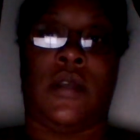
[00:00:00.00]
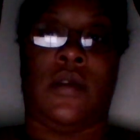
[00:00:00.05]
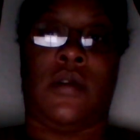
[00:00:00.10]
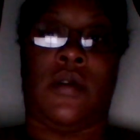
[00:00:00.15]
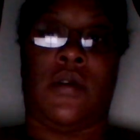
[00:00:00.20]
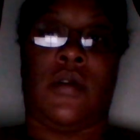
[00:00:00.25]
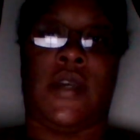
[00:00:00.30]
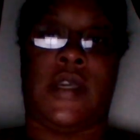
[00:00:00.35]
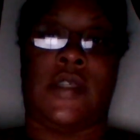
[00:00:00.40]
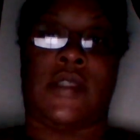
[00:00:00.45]

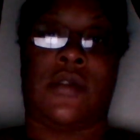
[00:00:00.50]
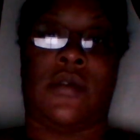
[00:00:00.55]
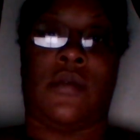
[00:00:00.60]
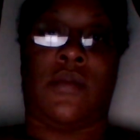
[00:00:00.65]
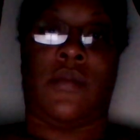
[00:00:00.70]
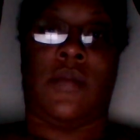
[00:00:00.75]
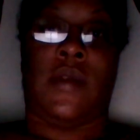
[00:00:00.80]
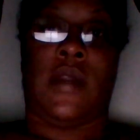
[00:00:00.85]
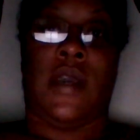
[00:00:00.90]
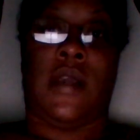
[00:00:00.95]
Okay, so
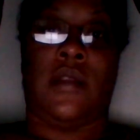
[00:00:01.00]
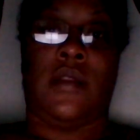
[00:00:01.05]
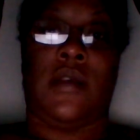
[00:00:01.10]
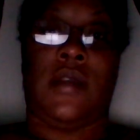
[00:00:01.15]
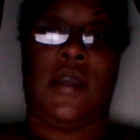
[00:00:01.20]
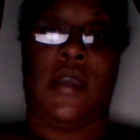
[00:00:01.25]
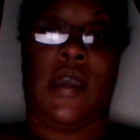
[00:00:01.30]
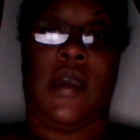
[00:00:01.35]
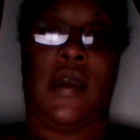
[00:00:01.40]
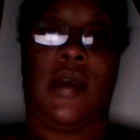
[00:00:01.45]
when I look
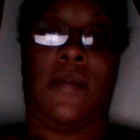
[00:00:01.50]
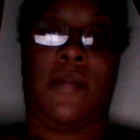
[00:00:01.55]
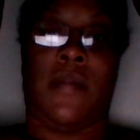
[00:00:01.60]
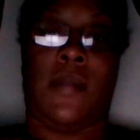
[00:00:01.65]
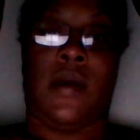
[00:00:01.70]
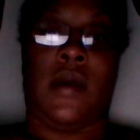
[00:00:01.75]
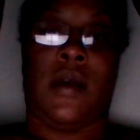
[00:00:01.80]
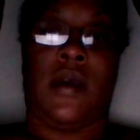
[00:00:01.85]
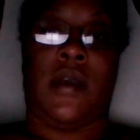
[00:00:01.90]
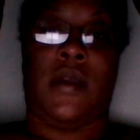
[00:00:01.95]
at
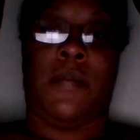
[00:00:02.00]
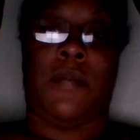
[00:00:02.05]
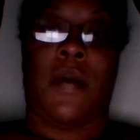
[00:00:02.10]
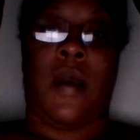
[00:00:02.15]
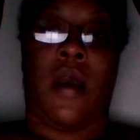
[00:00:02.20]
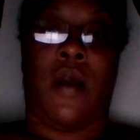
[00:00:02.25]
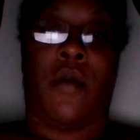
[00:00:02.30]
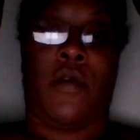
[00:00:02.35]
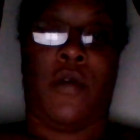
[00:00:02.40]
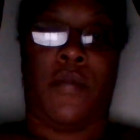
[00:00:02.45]
my
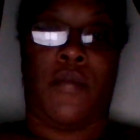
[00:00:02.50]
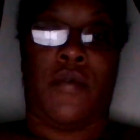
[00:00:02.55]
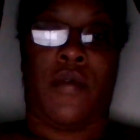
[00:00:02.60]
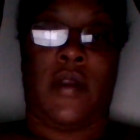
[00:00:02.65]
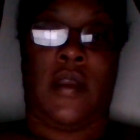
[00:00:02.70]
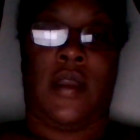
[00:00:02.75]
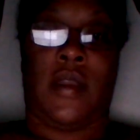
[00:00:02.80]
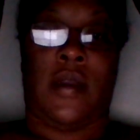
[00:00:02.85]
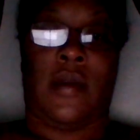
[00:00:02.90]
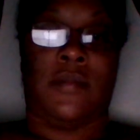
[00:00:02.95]

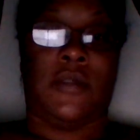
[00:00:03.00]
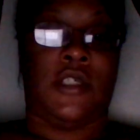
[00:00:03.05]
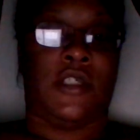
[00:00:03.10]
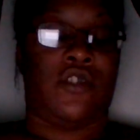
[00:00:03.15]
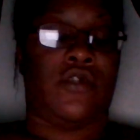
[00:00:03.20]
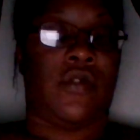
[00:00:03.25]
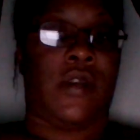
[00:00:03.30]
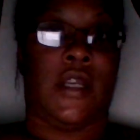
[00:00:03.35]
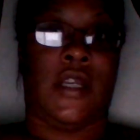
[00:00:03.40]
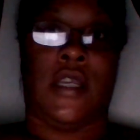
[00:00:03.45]
PowerPoint, I'm just
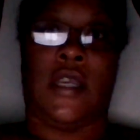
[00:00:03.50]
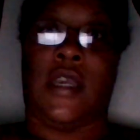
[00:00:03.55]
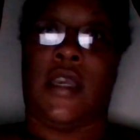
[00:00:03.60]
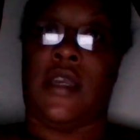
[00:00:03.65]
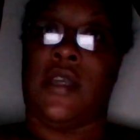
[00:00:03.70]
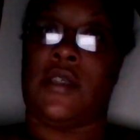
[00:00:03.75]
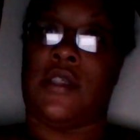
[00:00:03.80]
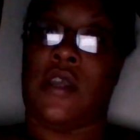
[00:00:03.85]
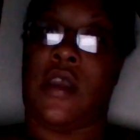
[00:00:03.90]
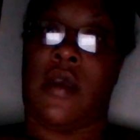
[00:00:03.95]
trying to
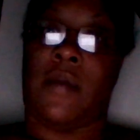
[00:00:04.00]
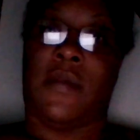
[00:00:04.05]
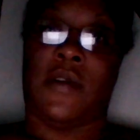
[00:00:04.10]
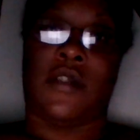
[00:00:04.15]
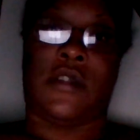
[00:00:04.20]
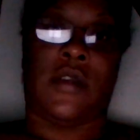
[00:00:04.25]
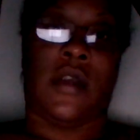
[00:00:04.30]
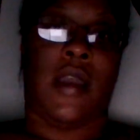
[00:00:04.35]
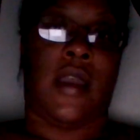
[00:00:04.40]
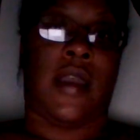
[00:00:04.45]
gauge how much
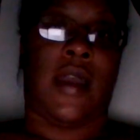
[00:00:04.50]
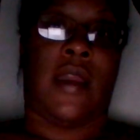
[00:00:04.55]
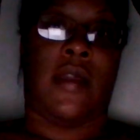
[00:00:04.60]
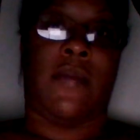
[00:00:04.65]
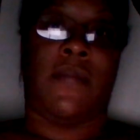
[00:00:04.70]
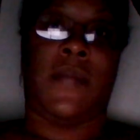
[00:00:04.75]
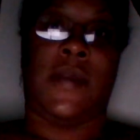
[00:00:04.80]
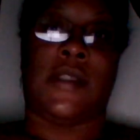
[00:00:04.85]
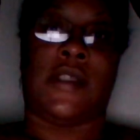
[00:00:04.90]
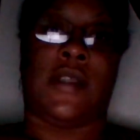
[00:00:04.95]
I gotta
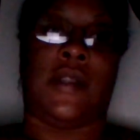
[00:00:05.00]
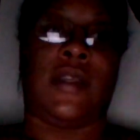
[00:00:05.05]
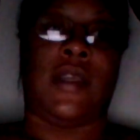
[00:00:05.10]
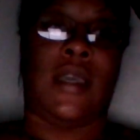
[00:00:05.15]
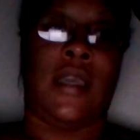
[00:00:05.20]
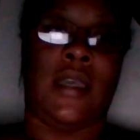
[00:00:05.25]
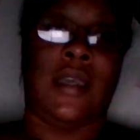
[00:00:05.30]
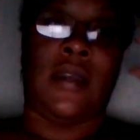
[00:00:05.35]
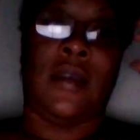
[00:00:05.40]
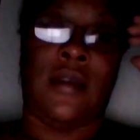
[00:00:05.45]
mentally